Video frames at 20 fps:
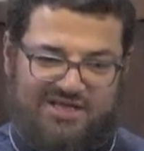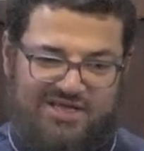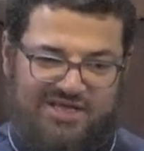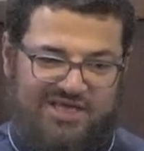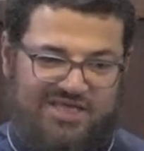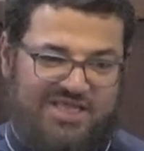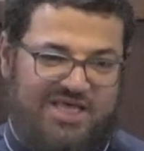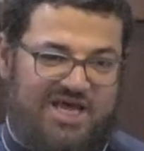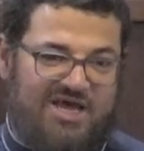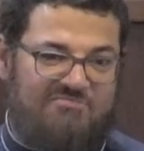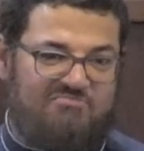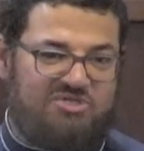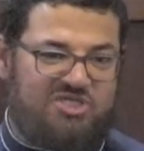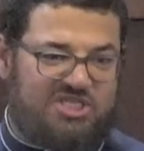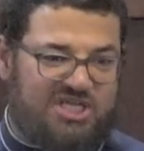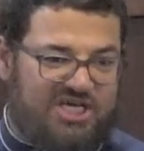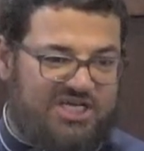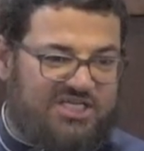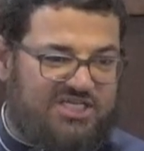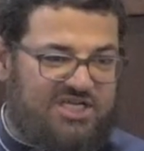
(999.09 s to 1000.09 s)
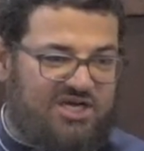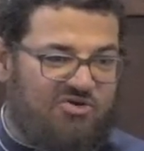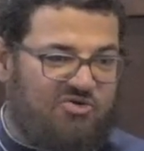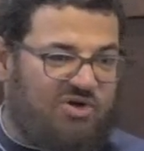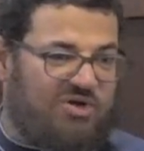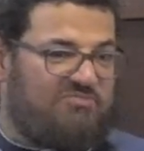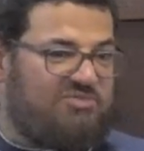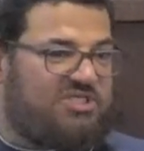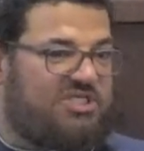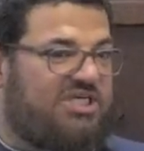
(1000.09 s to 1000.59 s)
Idha amsaktahu
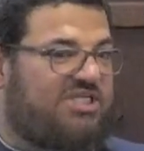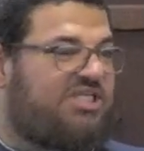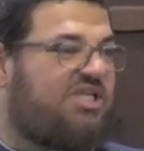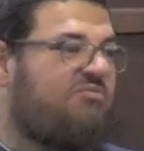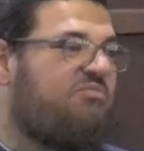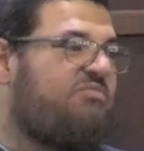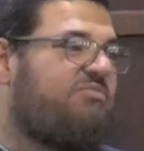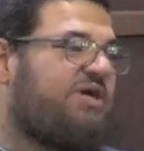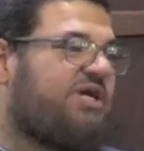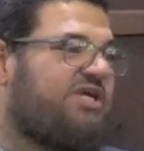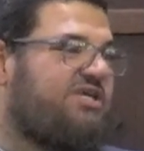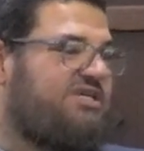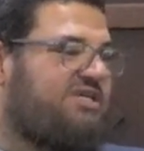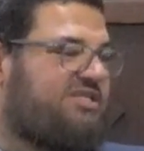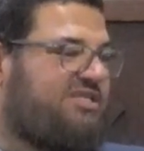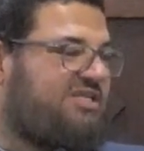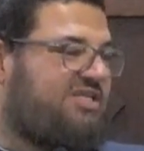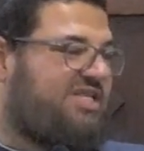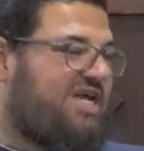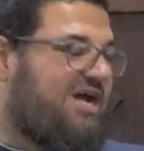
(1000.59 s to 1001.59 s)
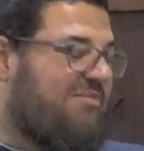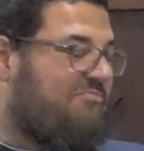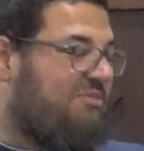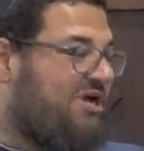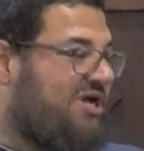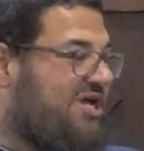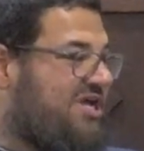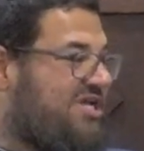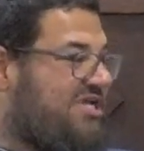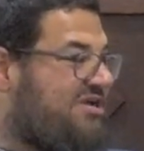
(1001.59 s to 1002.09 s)
amsakta bi baqiyat al-dabba.
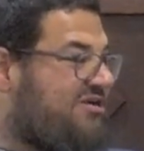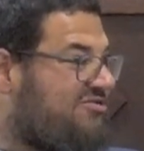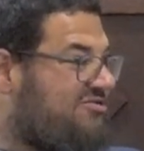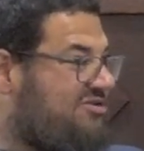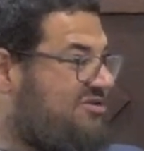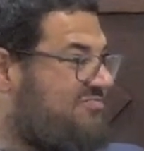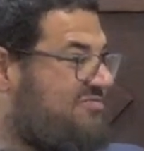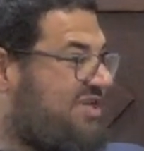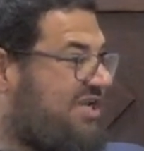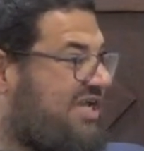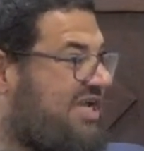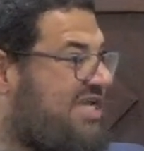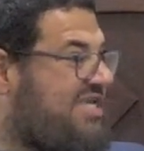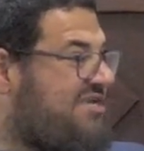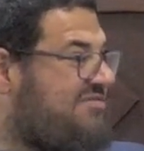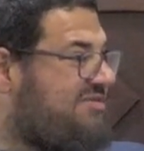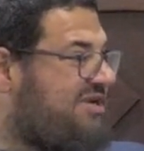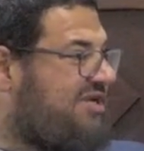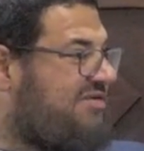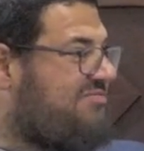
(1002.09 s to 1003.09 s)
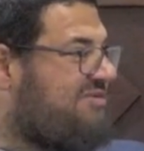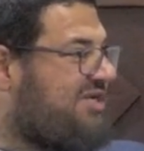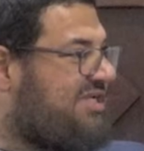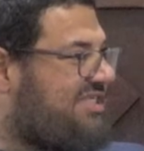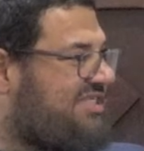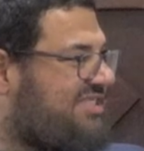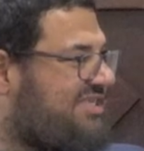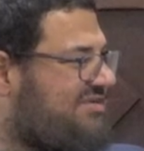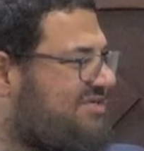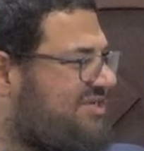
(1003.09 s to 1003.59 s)
Yaqul Ibn al-Qayyim
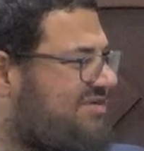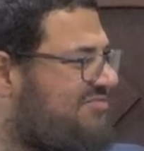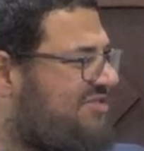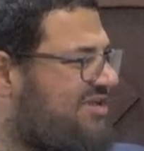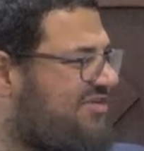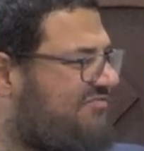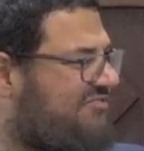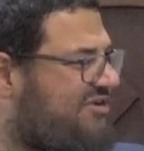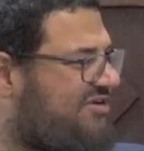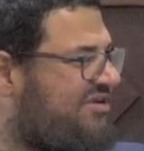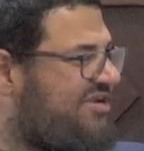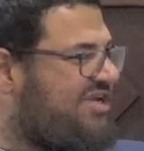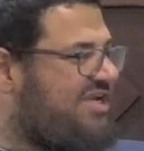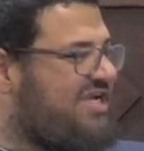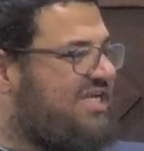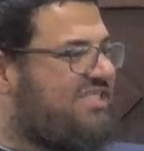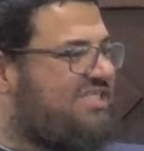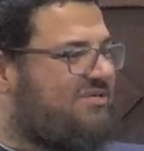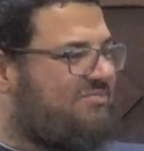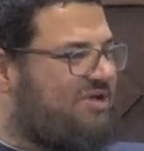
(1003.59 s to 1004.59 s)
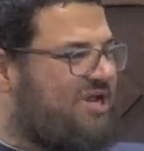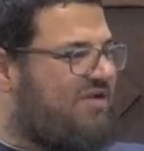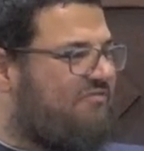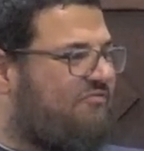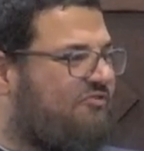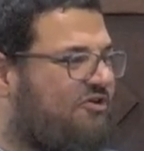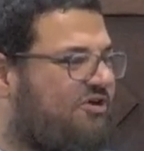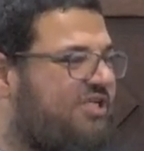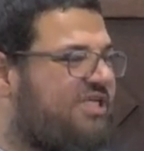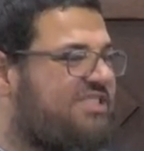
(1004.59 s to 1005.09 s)
rahimahullah something very, it's a
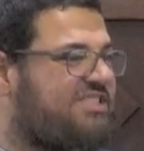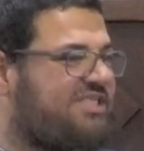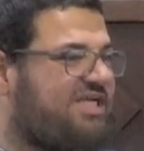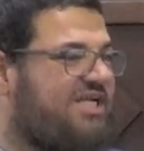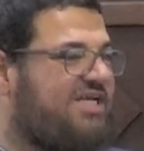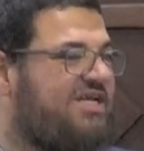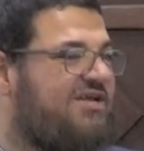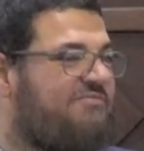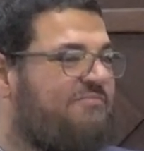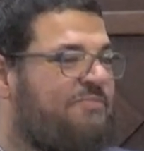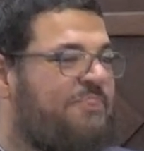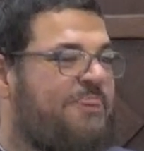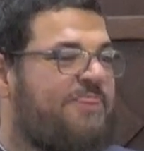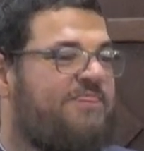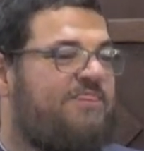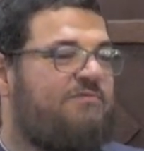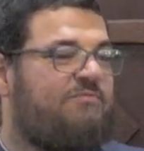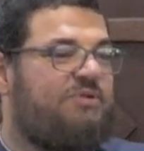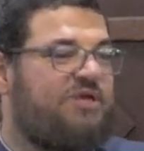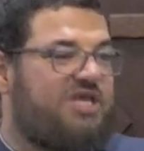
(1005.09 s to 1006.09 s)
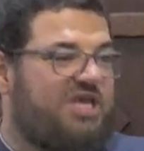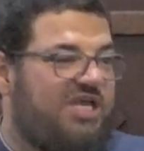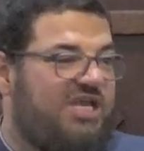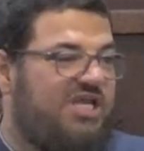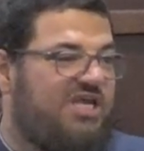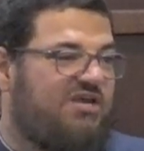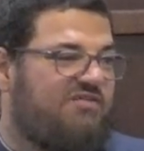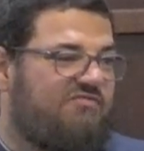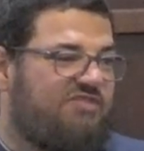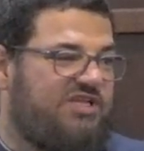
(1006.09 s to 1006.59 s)
metaphor. He said, the
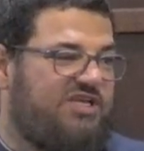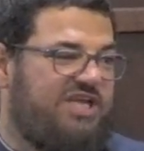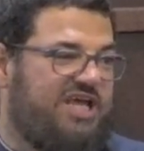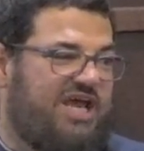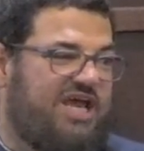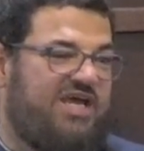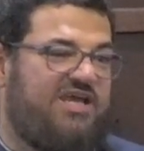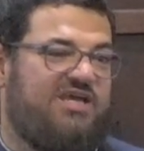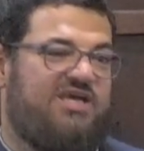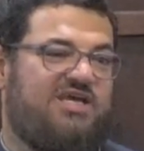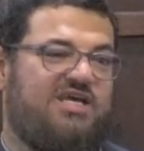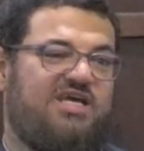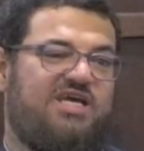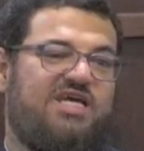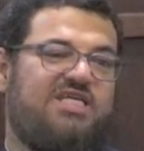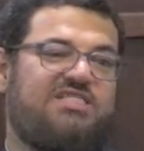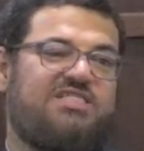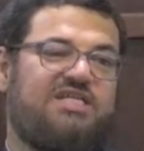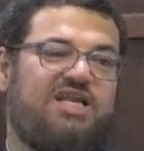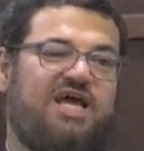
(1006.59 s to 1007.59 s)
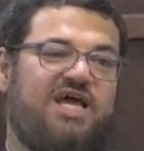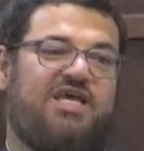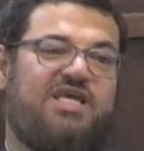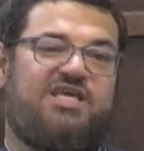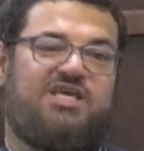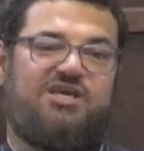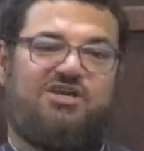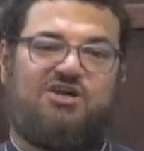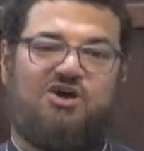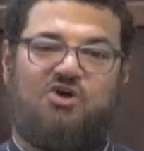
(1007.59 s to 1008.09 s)
beginning of the day is like,
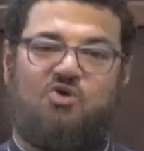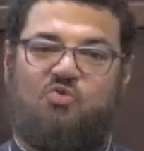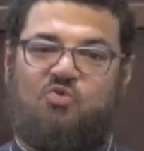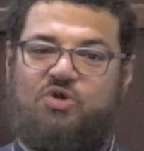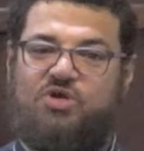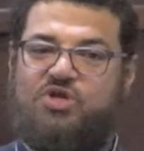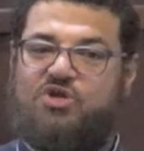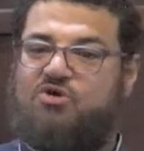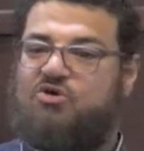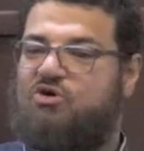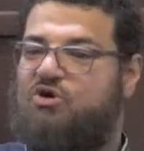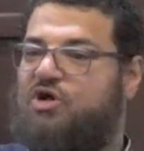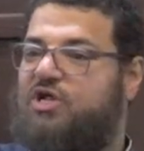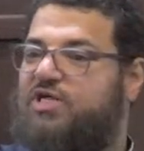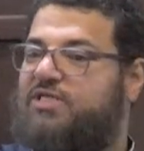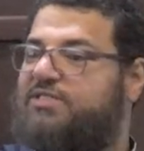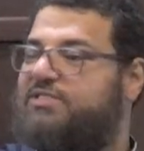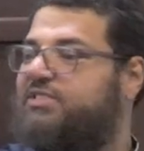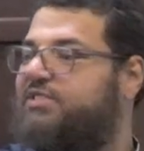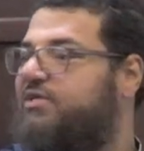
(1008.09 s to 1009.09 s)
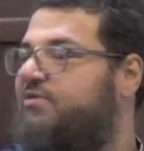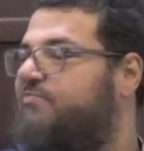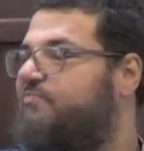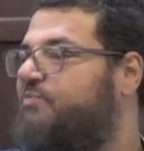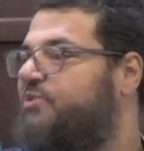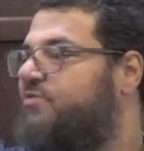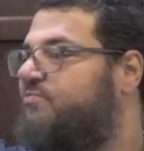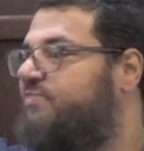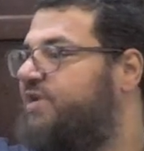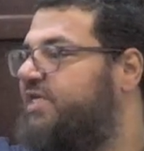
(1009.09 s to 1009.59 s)
you know, when you hold
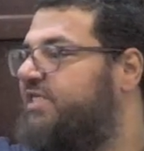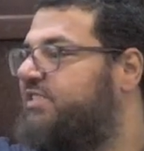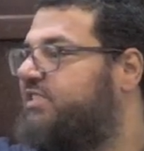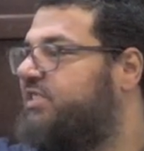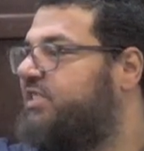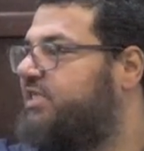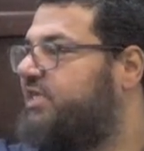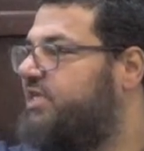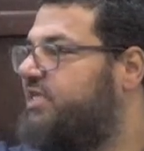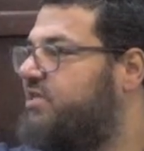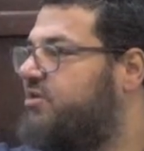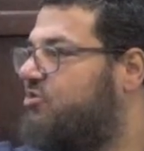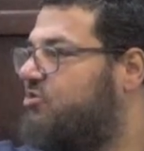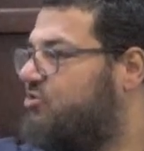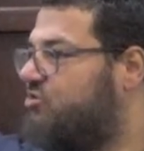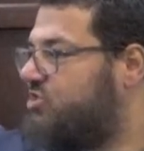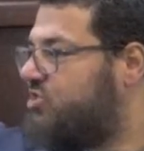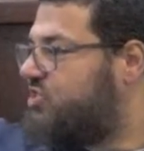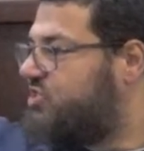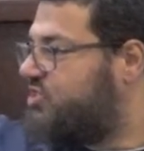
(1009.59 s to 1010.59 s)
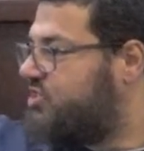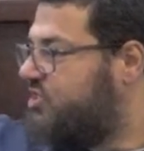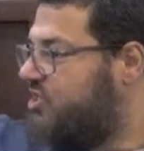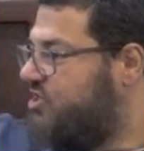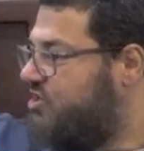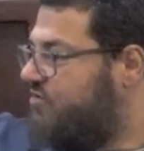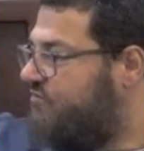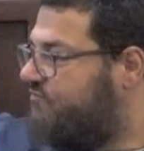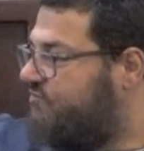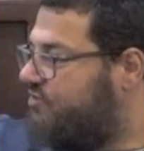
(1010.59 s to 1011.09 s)
basically the horse
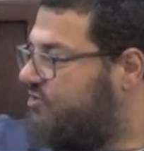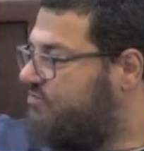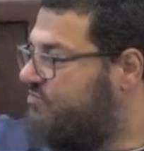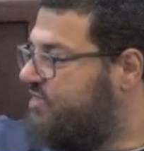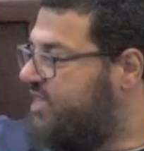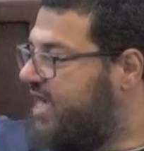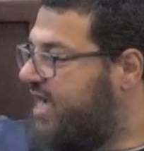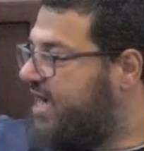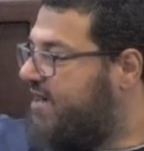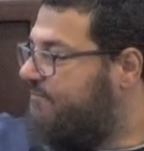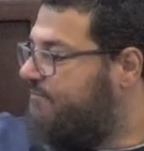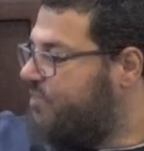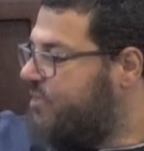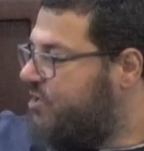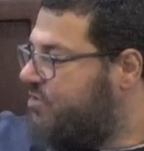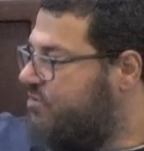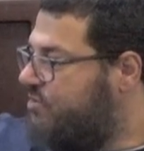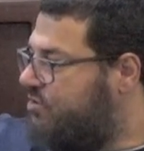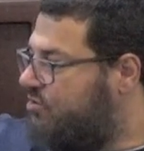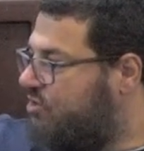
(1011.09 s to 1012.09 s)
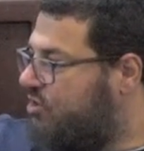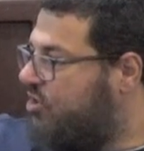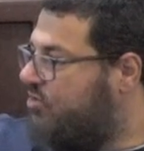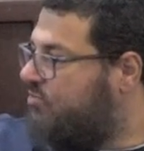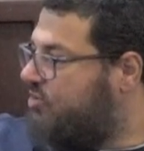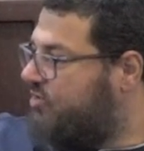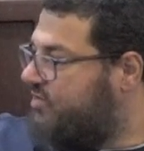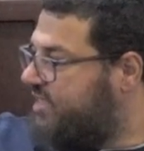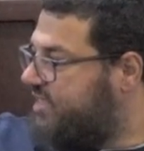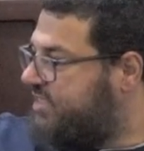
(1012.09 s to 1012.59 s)
from the robe
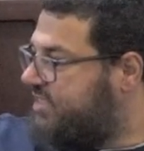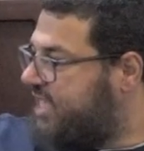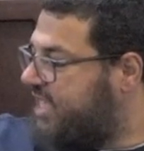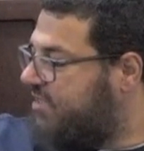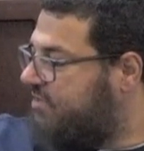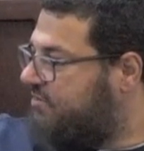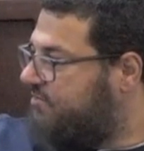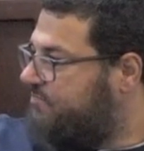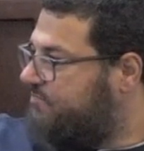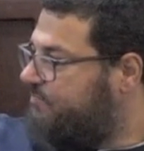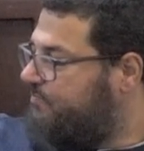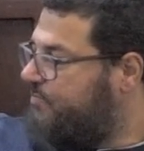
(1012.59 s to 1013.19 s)
or the saddle.